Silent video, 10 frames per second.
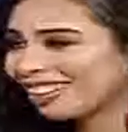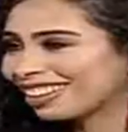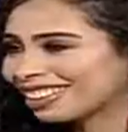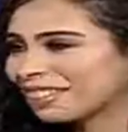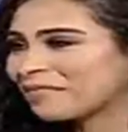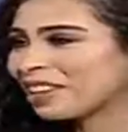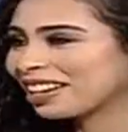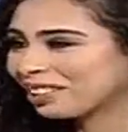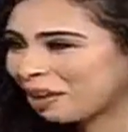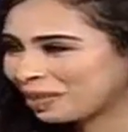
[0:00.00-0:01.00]
it's a very
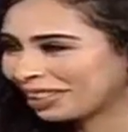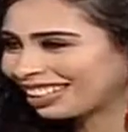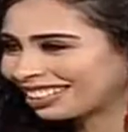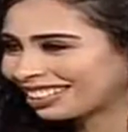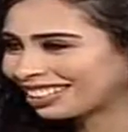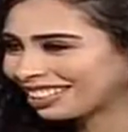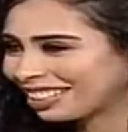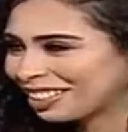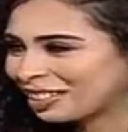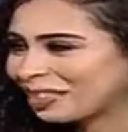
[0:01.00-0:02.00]
complicated
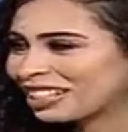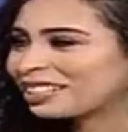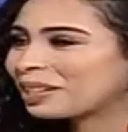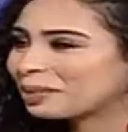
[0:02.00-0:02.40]
profession when it comes